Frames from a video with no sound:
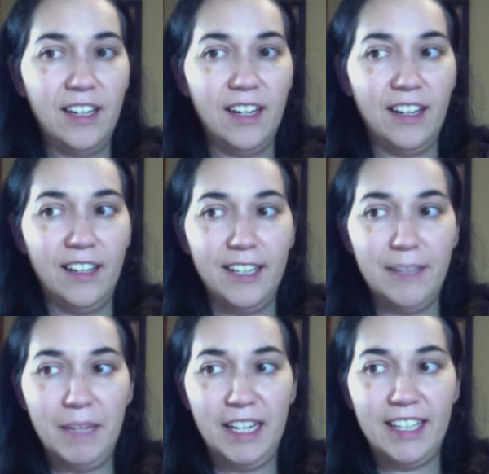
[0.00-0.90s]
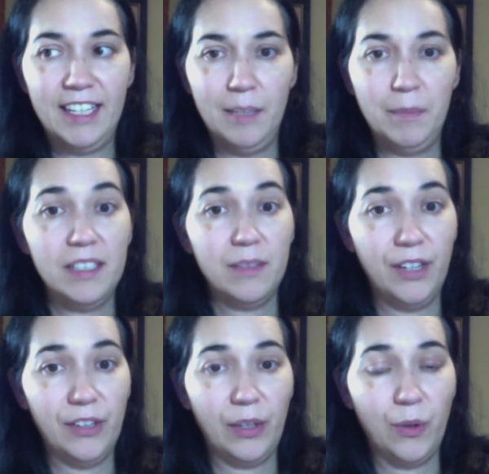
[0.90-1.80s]
I make him his
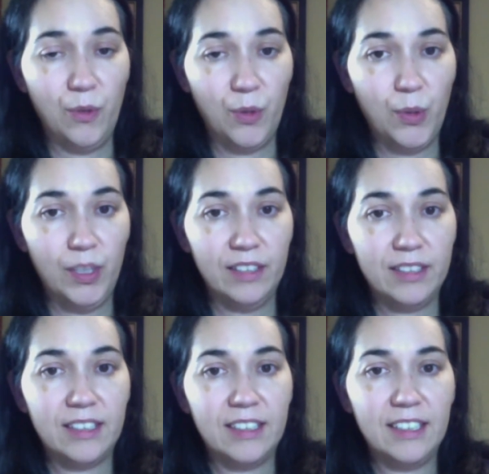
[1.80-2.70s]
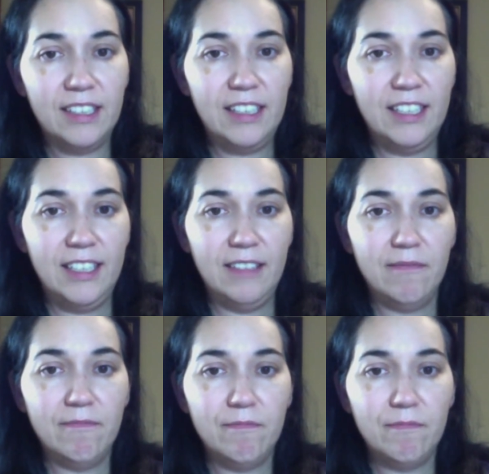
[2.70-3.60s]
very own quilt. He
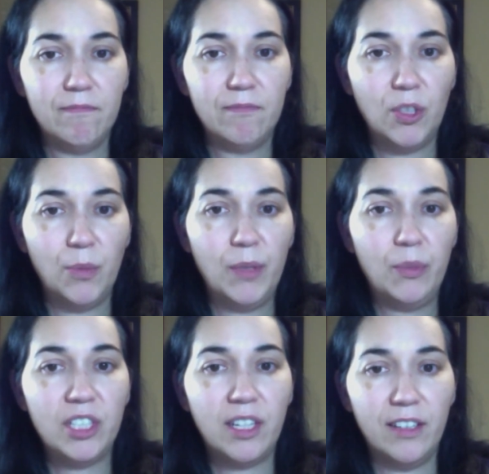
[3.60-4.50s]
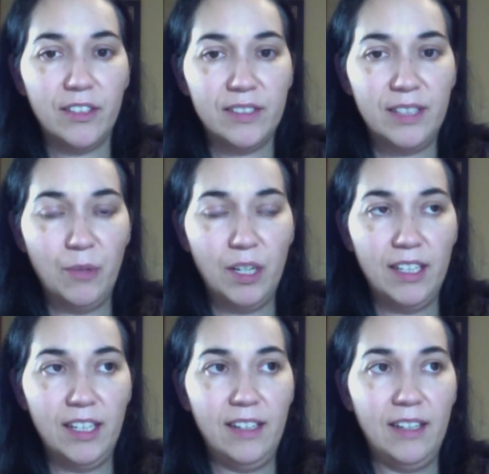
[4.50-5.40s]
told me which colors he
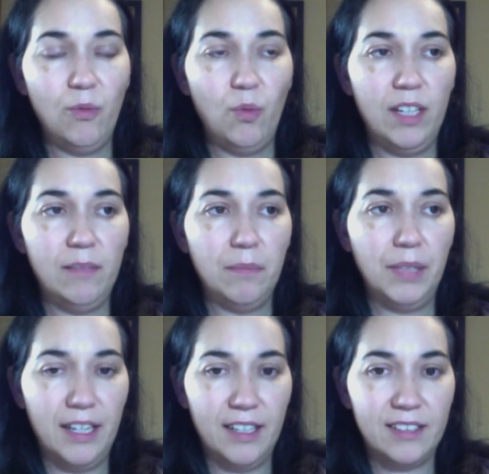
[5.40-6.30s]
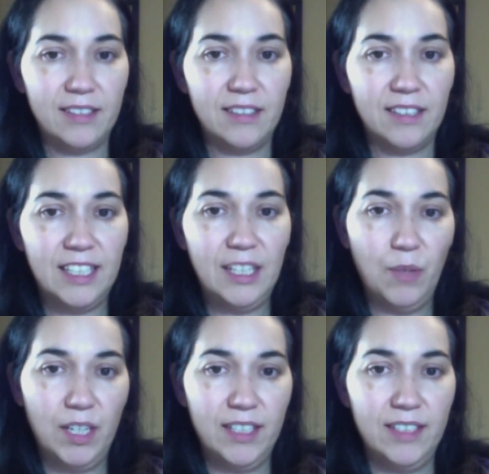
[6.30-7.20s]
wanted and what blocks he
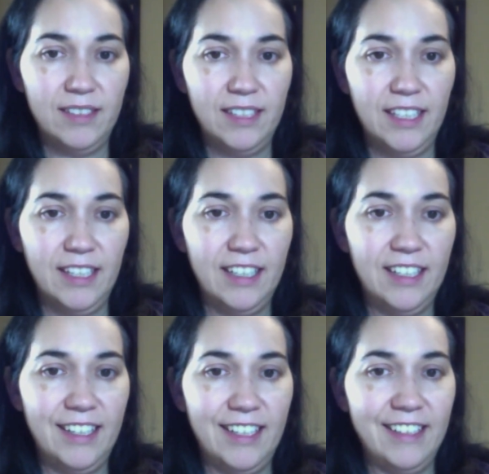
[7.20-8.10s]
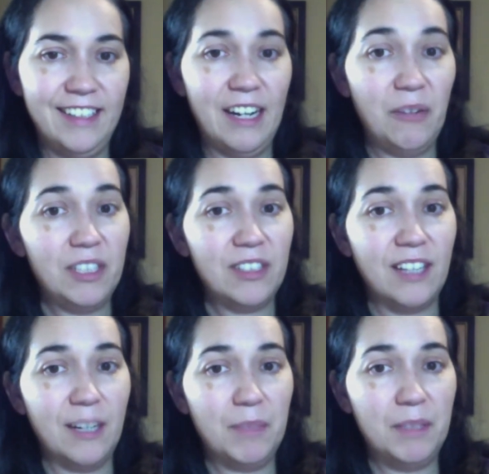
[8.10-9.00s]
wanted to see in it, and now it's
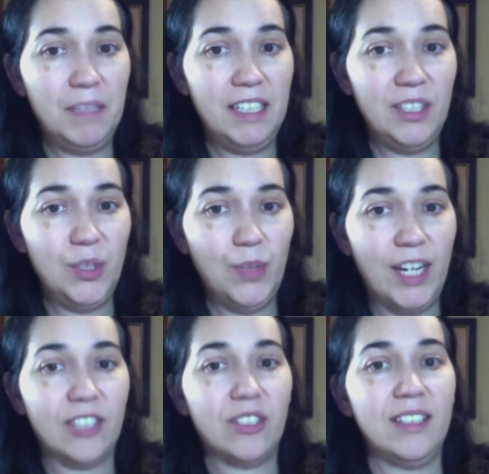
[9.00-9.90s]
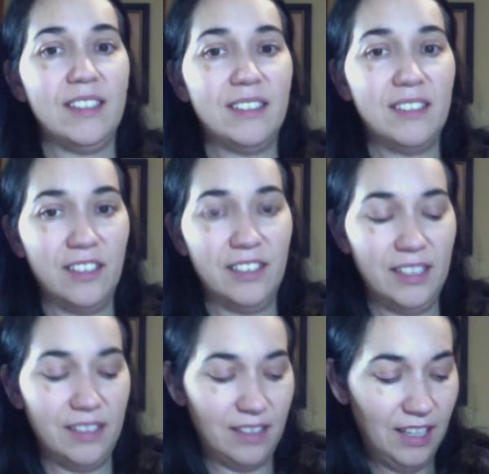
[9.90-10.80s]
up to me to actually start it.